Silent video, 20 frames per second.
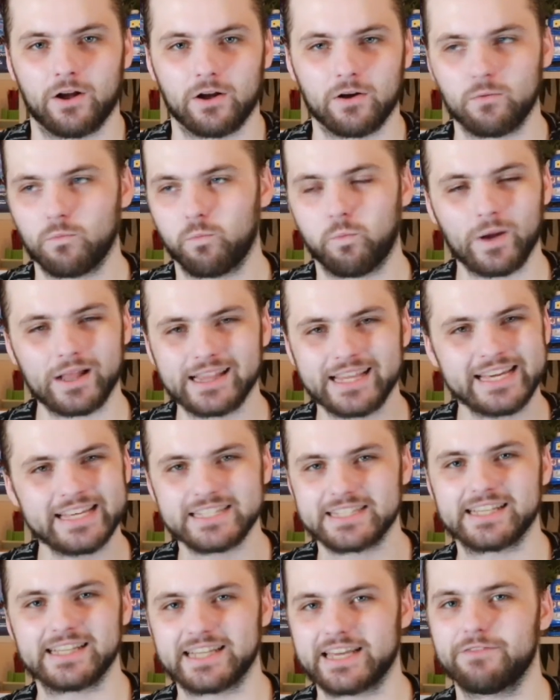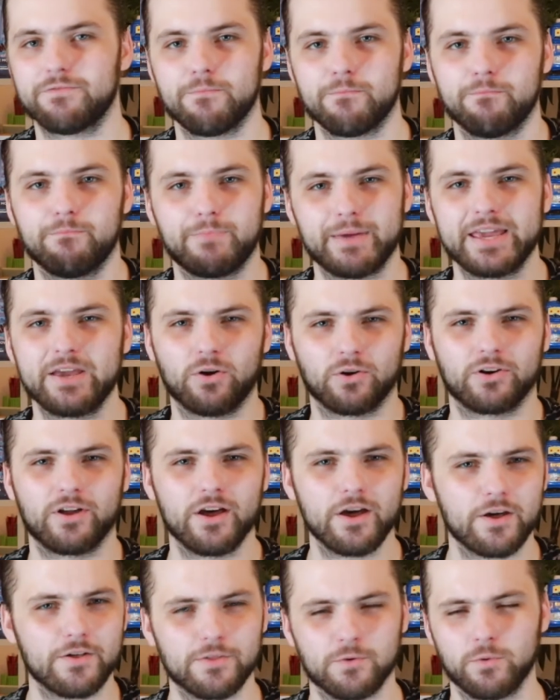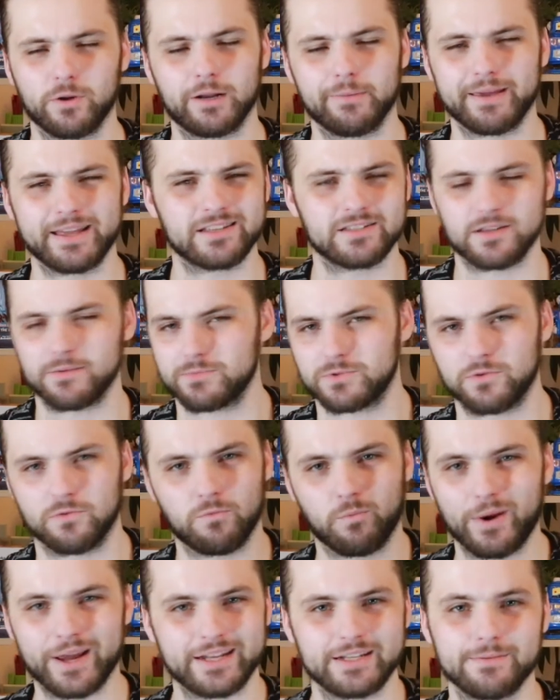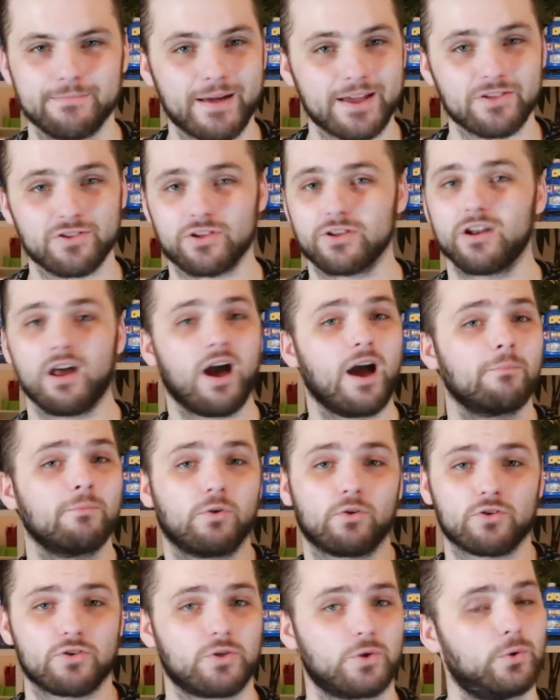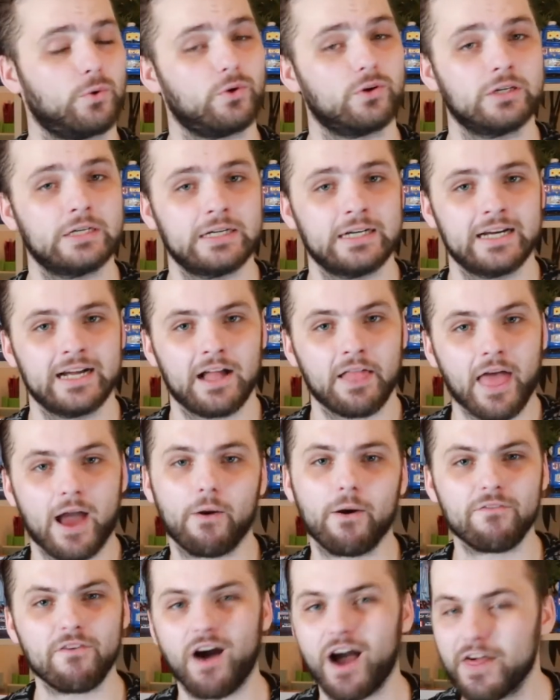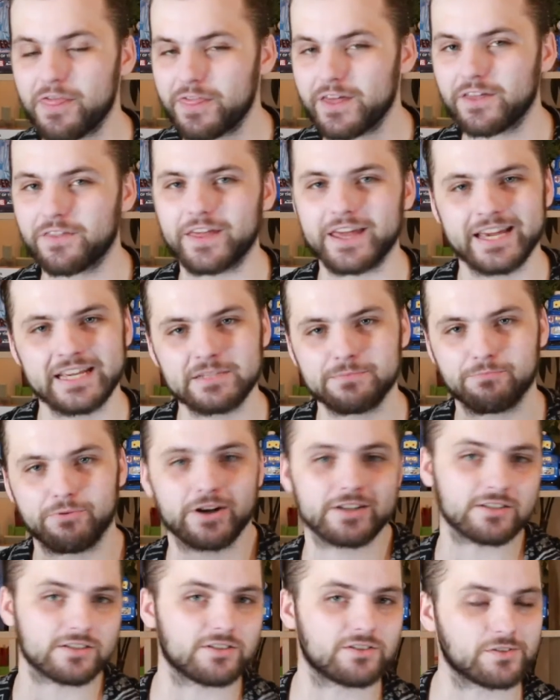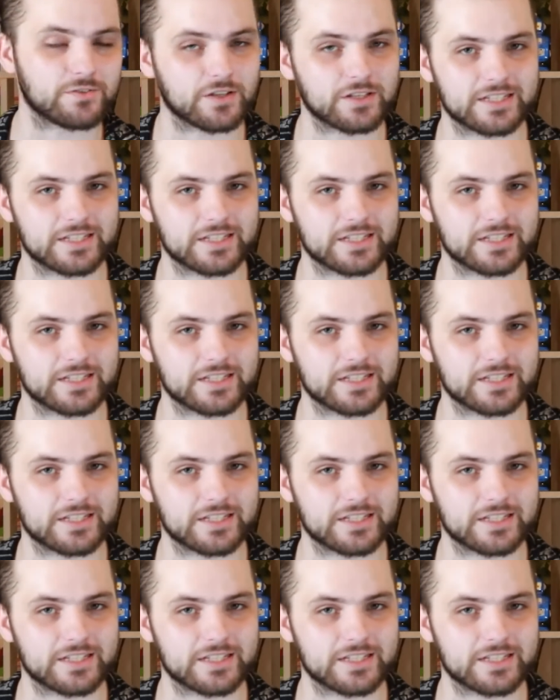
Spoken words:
Will he still even be on Earth, or will he be in some sort of weird dimension? I'm not sure. However, I think that his presence on the